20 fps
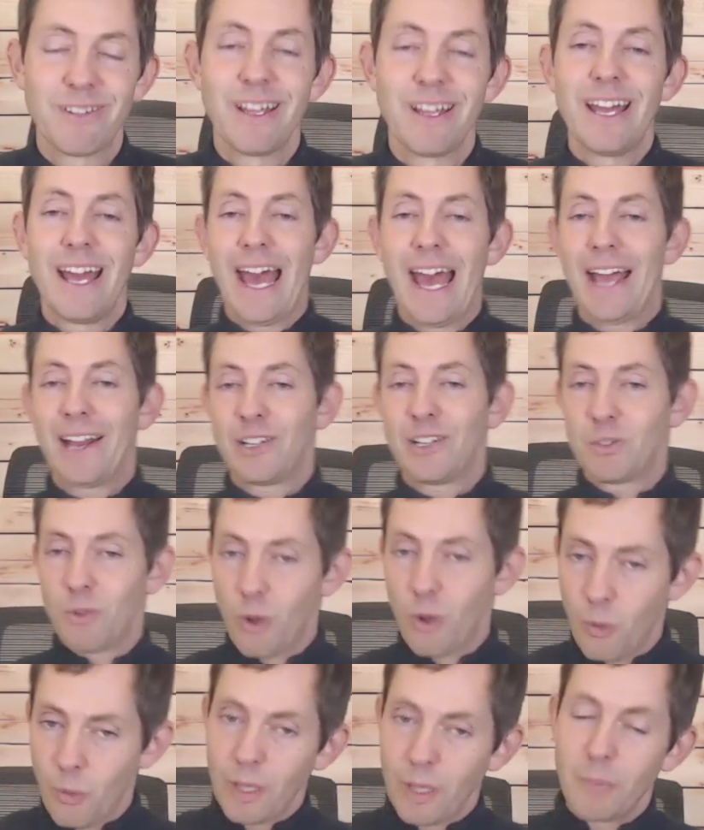
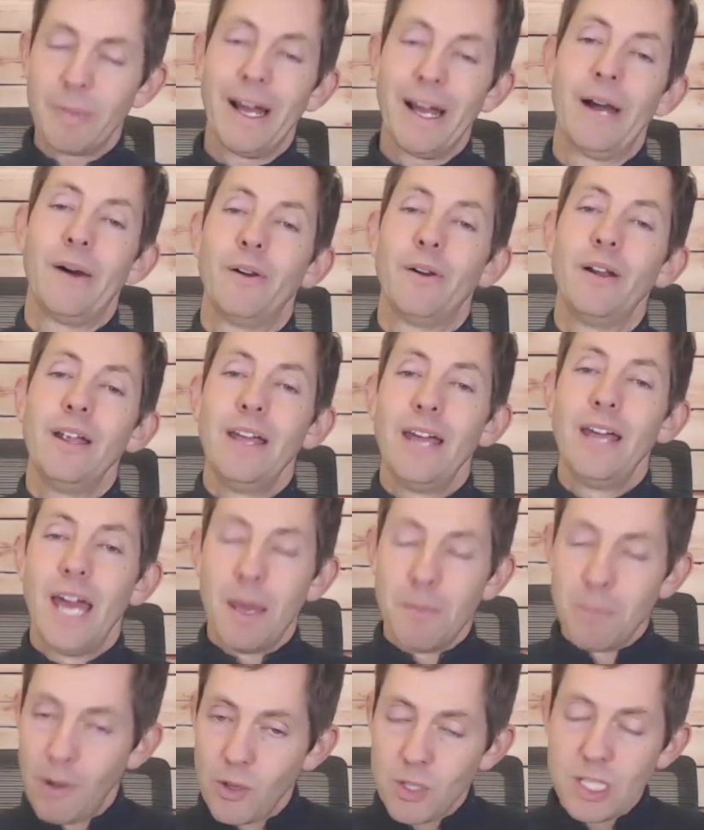actual willpower.
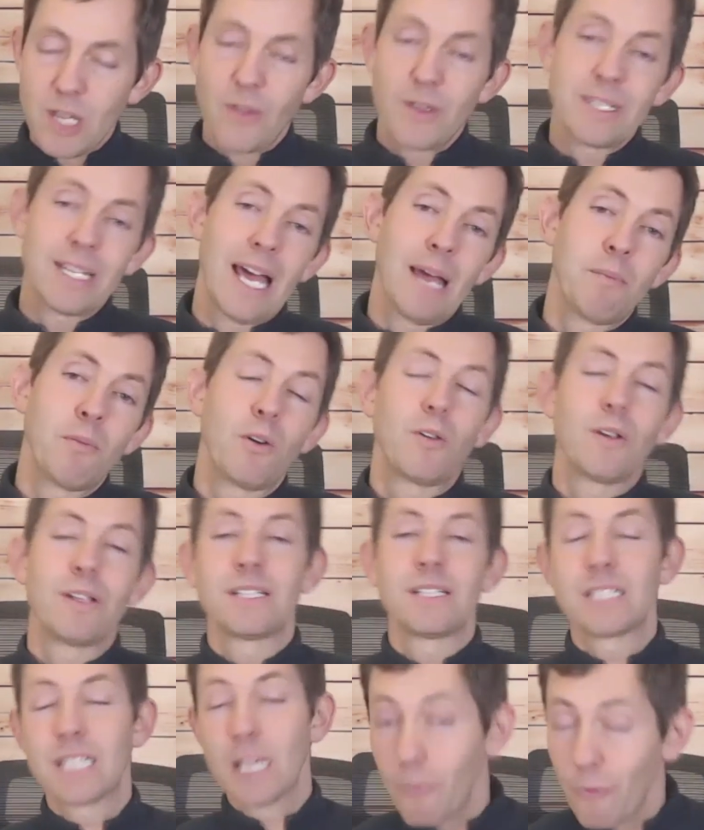And most of the time we're
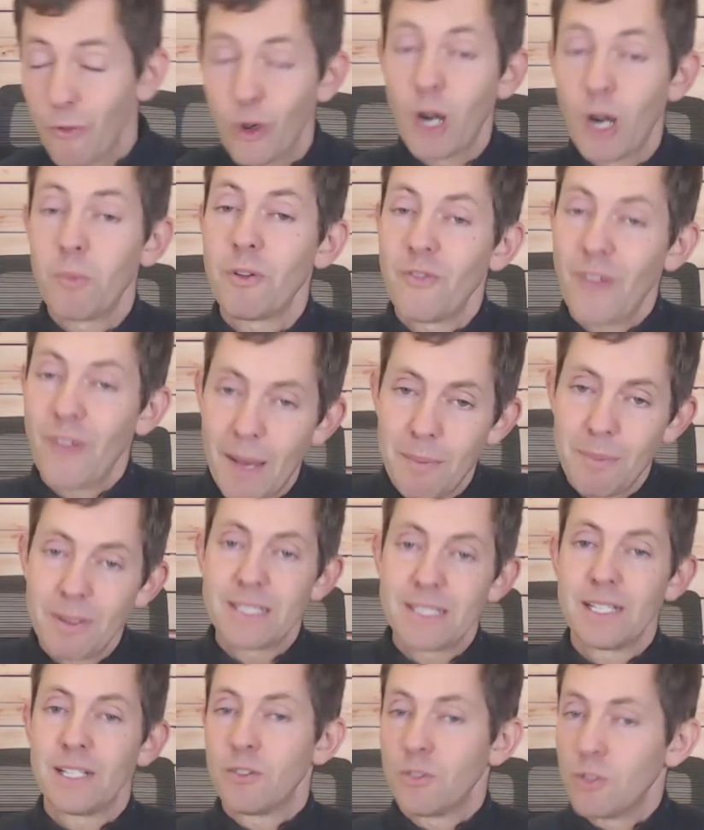in some form of
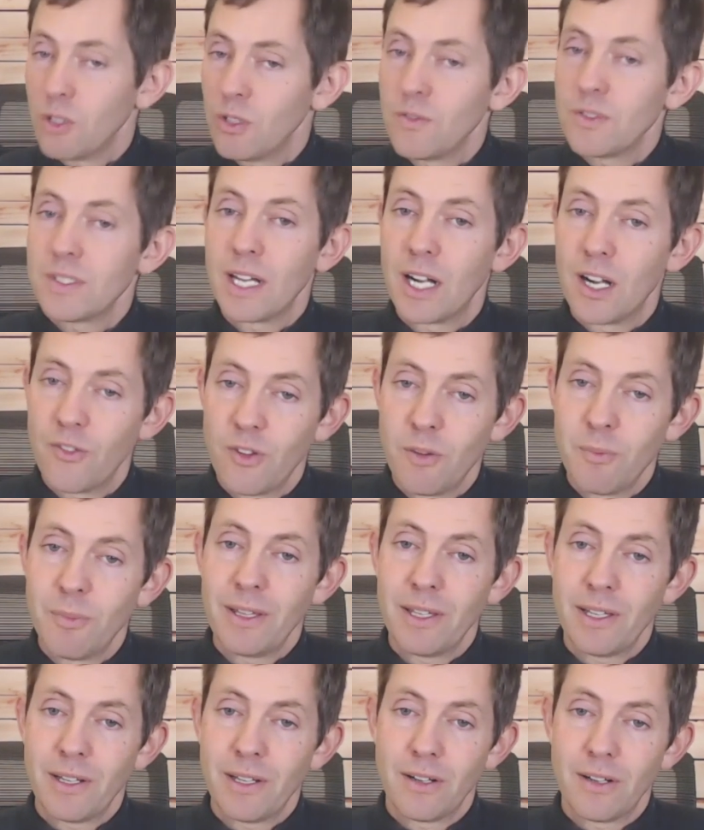habits and grooves that are
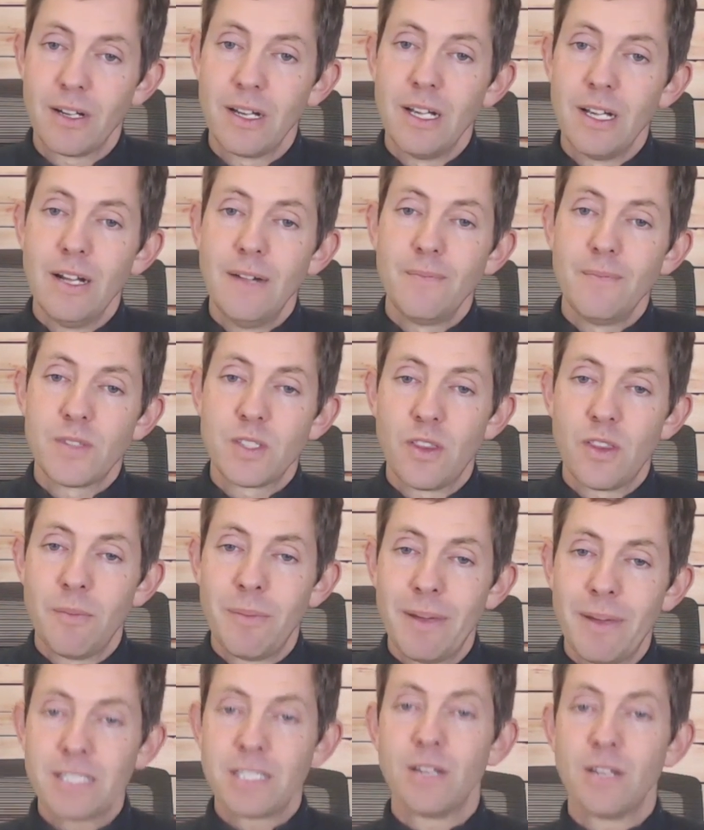familiar. So the
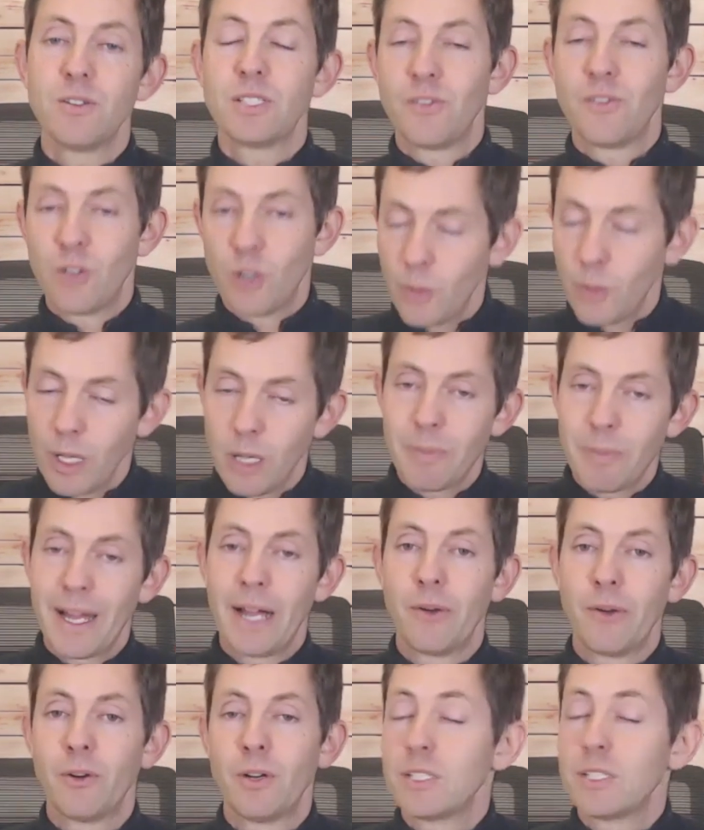best use of your
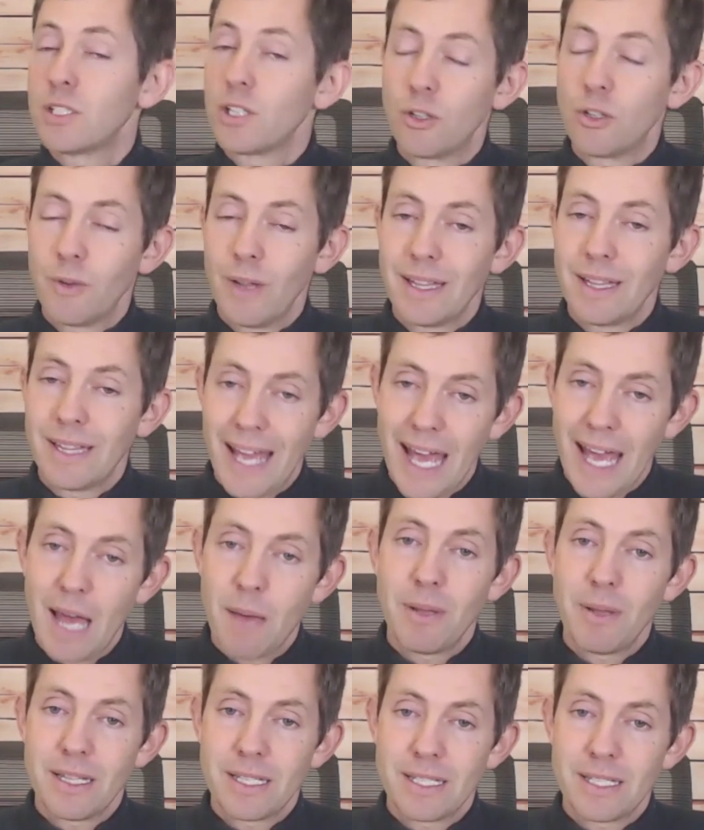willpower is to create the
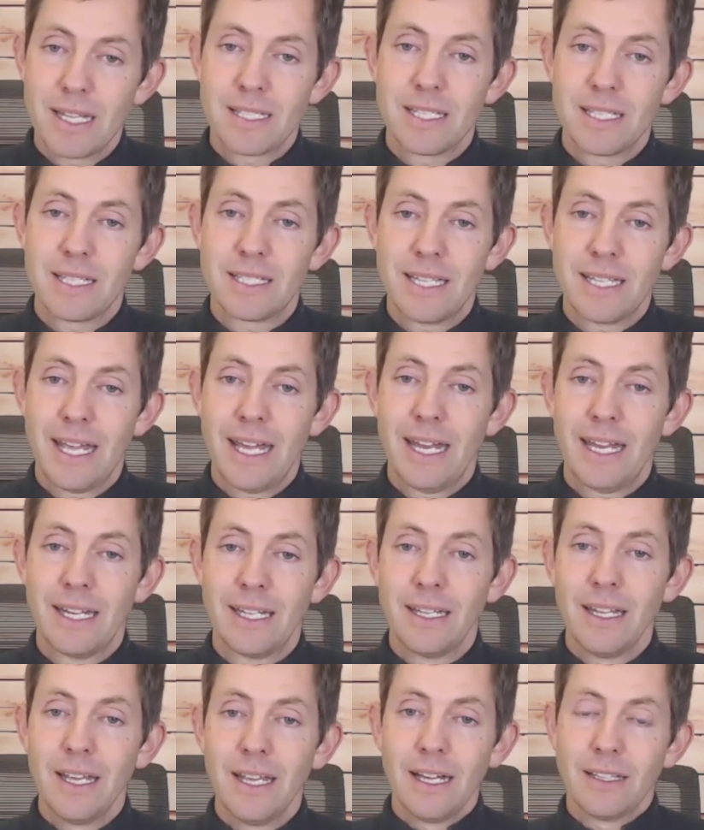habits that sustain.
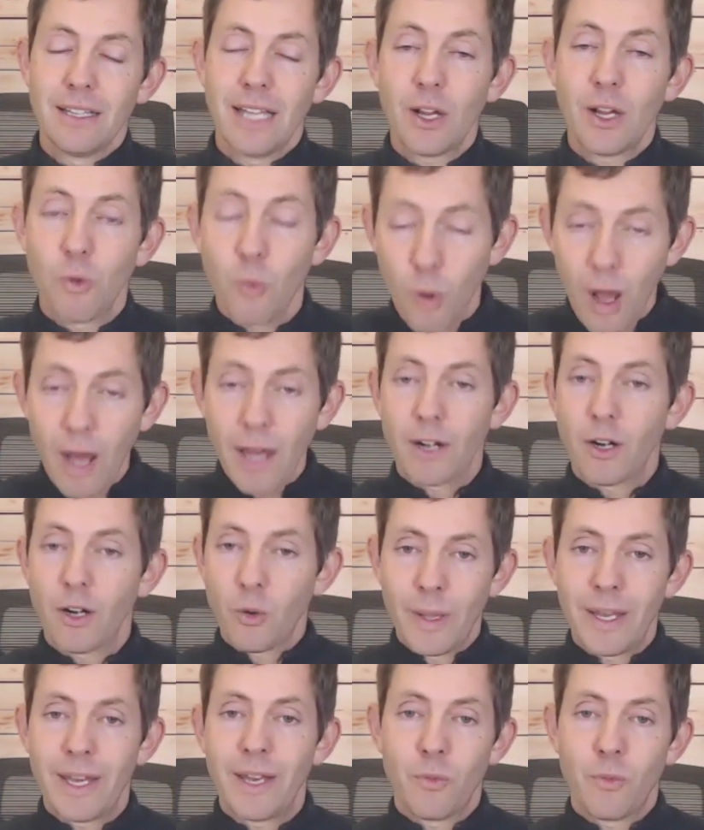And like water,
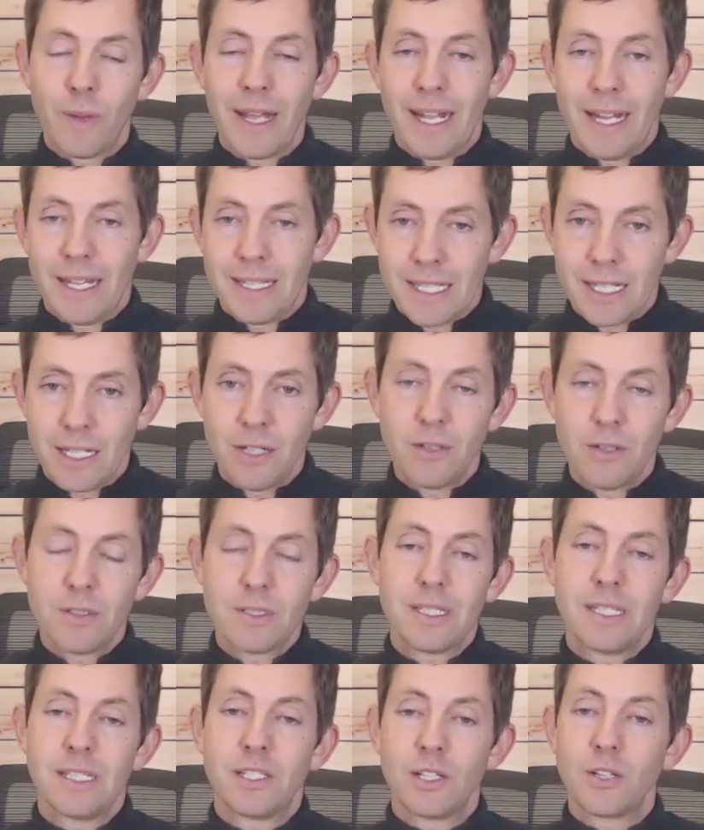when it rains, it
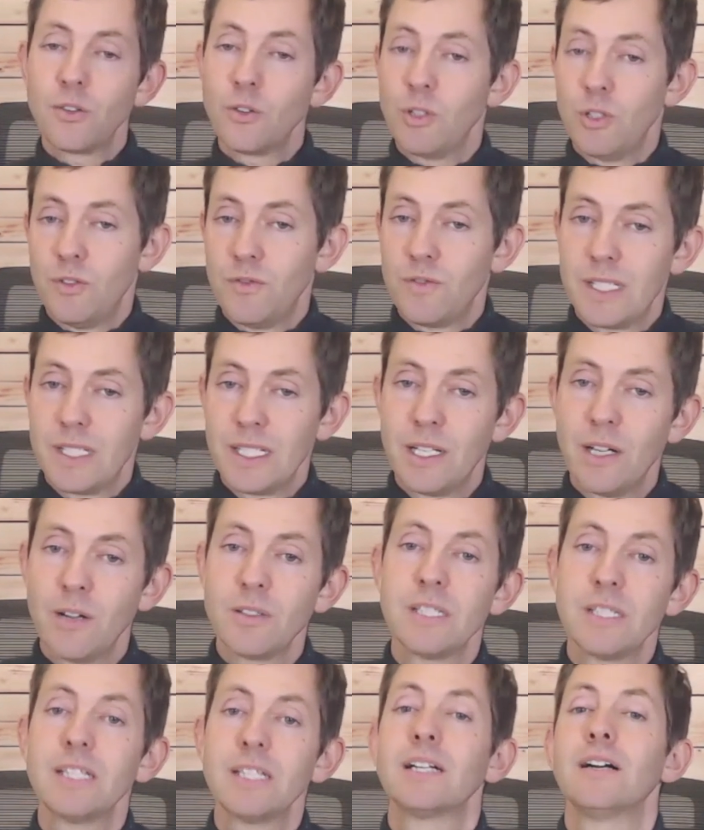goes into grooves, it goes
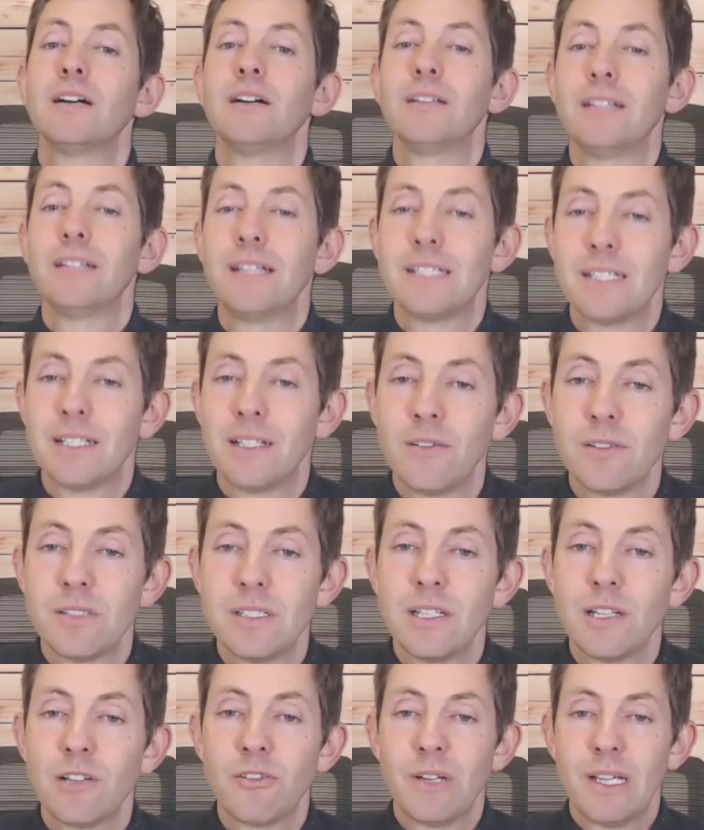into gullies, it goes
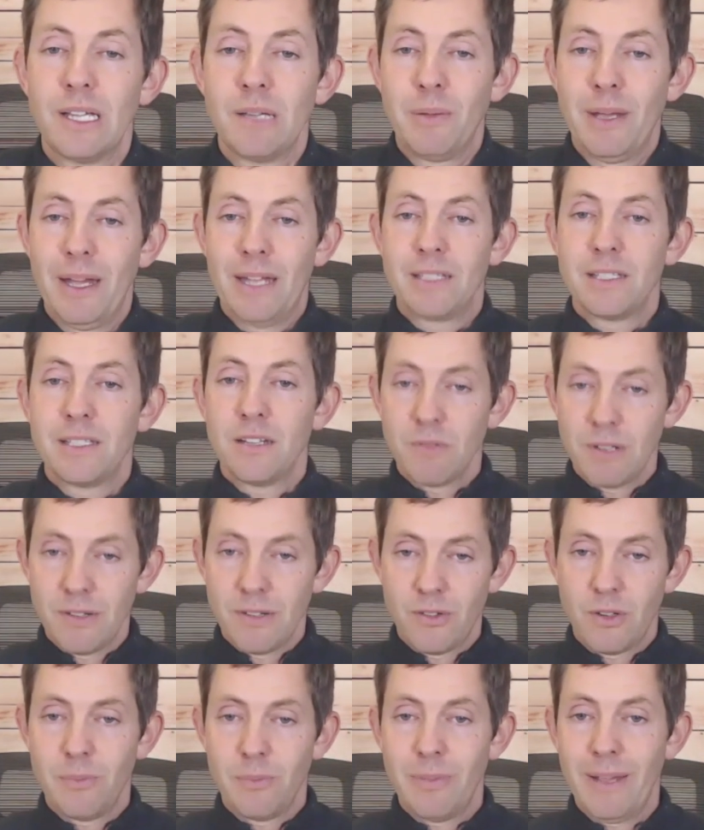into creek beds and
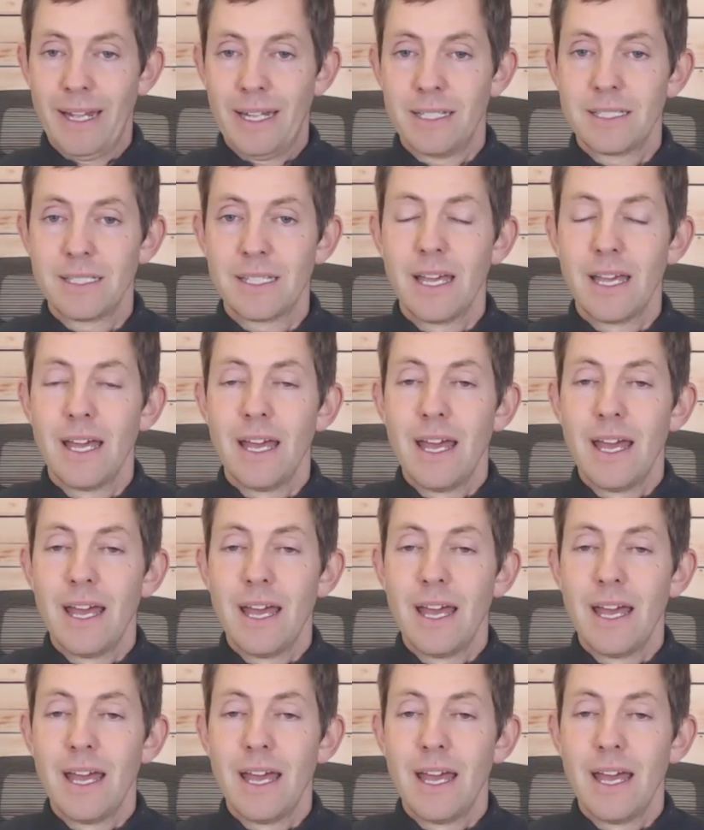river beds.